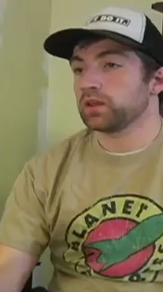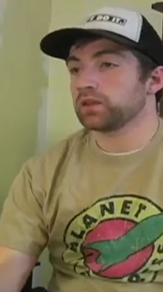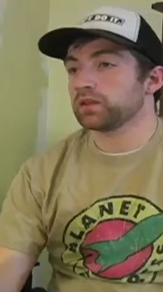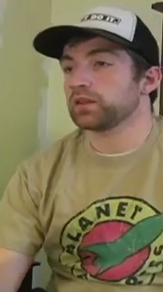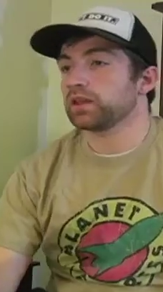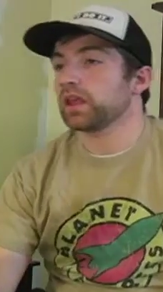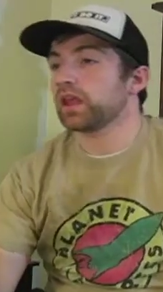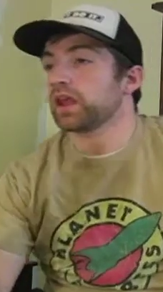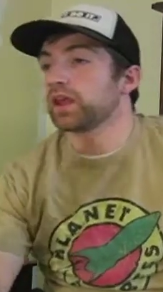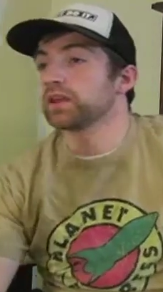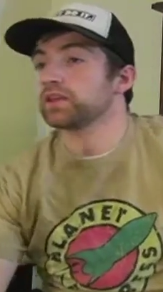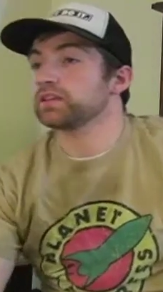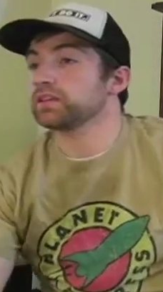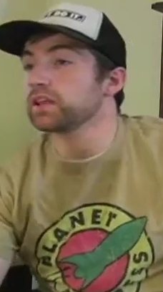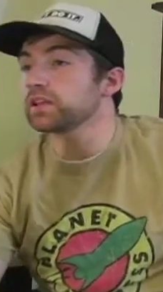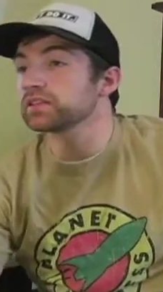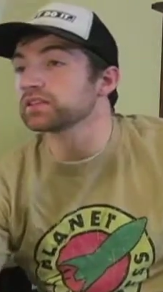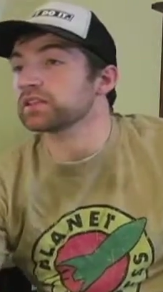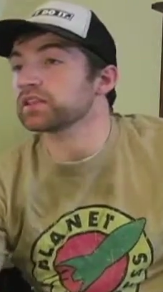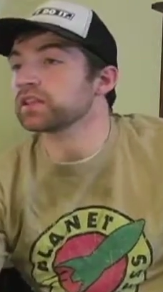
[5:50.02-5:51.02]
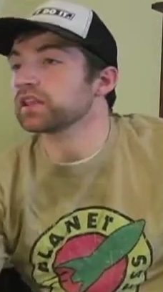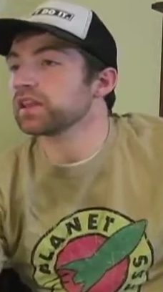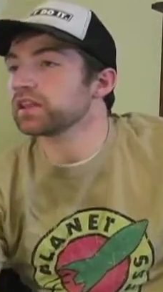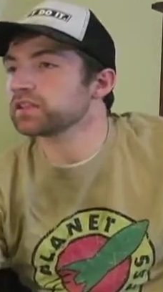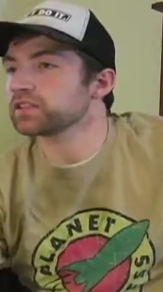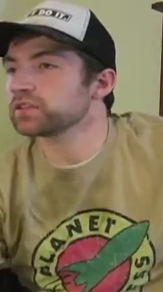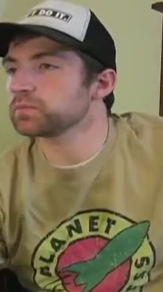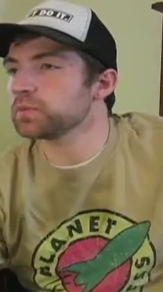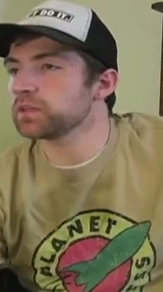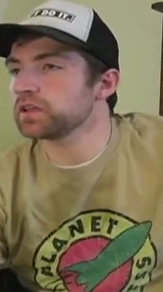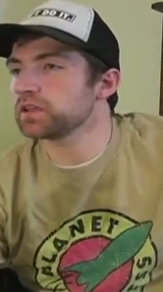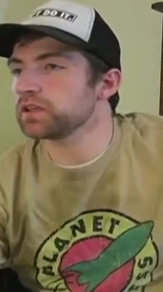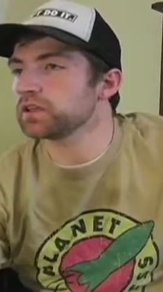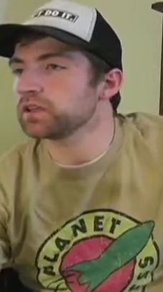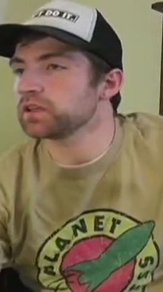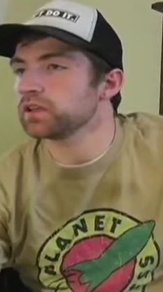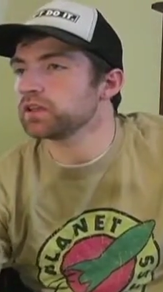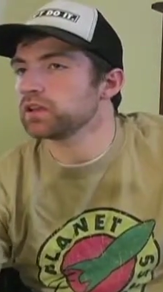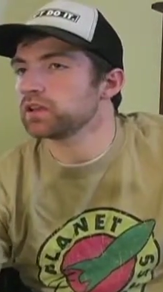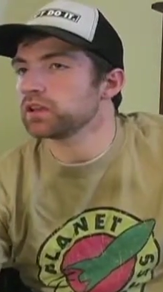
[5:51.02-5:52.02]
Yeah, yes, and
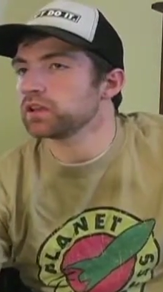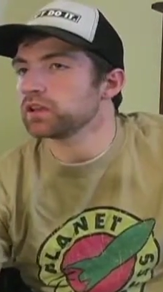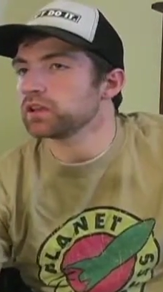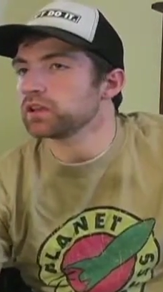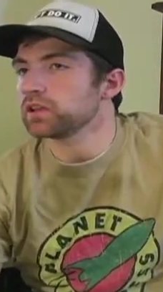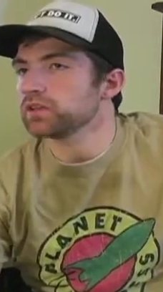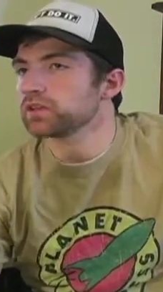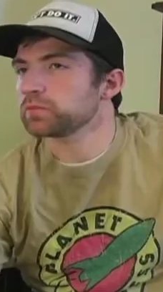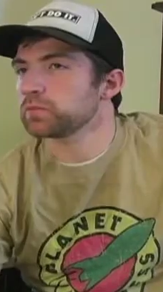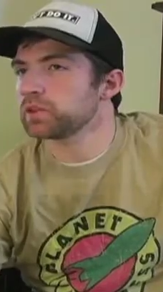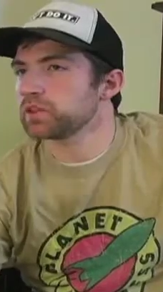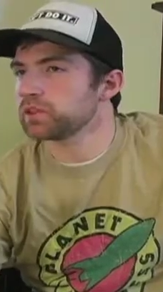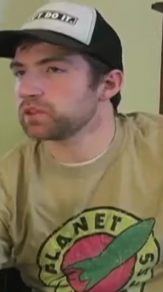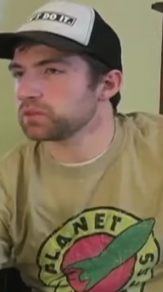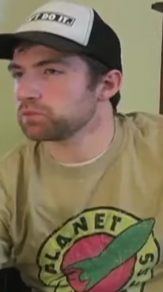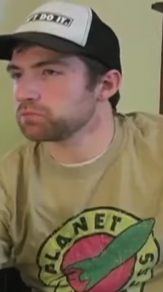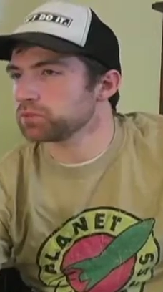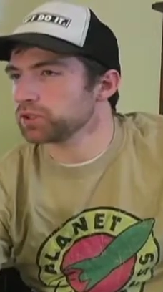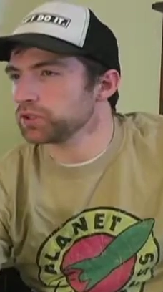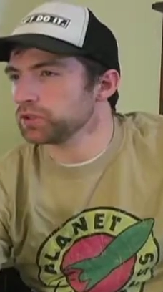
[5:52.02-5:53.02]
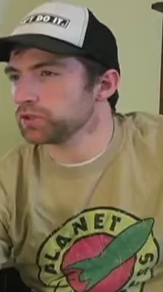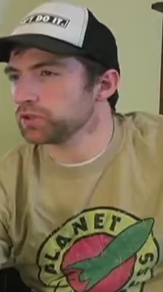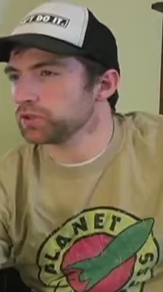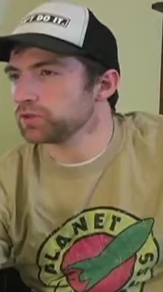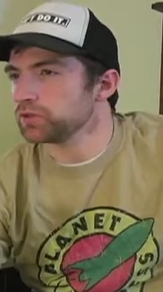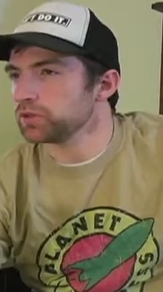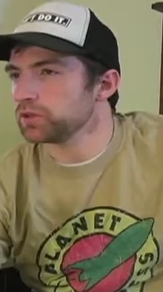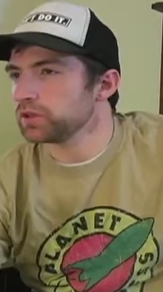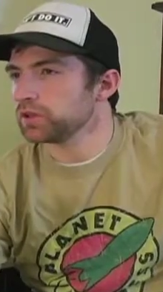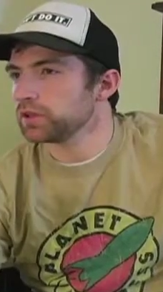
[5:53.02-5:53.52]
speaking of blue,